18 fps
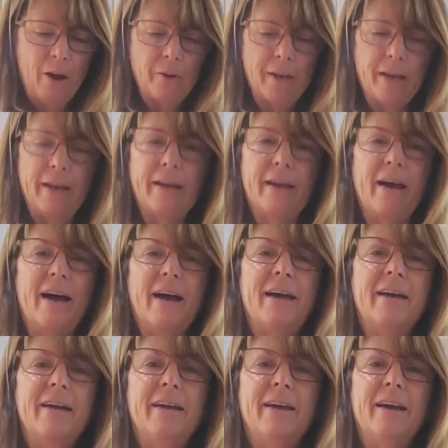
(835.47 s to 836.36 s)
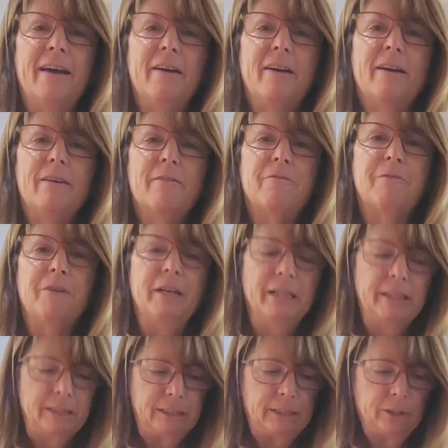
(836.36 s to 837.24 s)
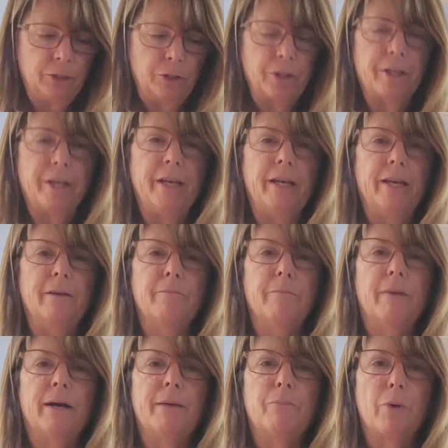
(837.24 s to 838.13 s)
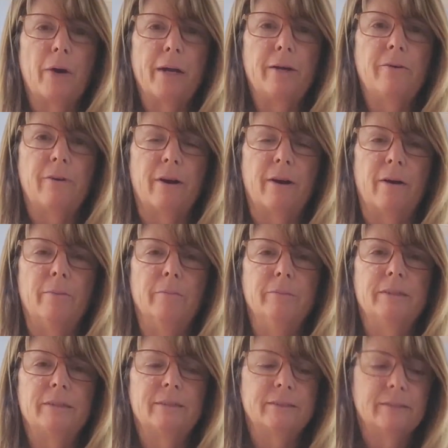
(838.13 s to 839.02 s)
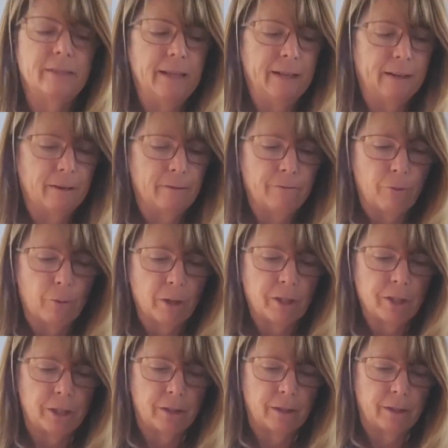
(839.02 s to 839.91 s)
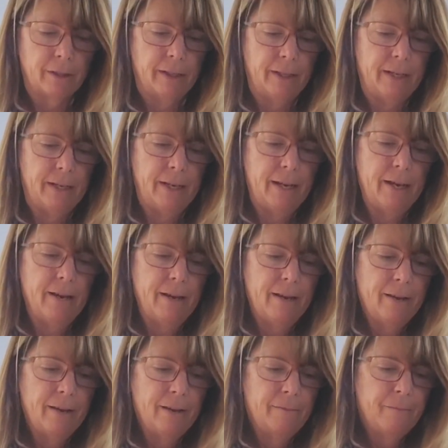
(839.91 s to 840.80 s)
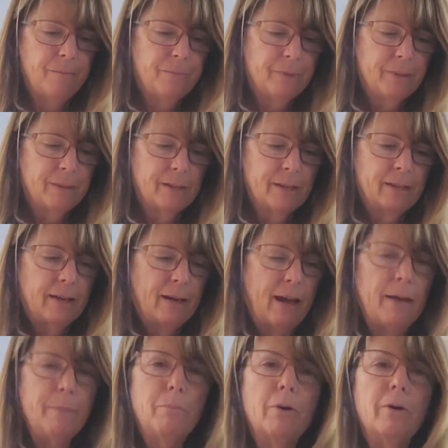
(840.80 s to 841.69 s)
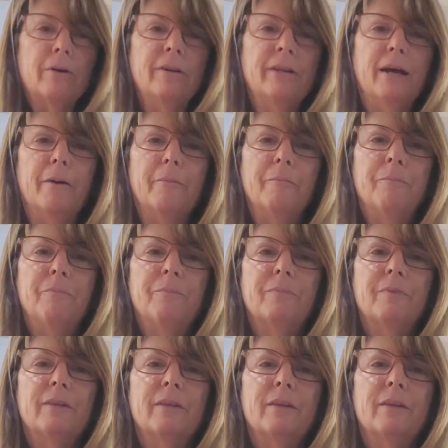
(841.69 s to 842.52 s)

Okay, I finished cooking my breadcrumbs, and unfortunately, I burned them.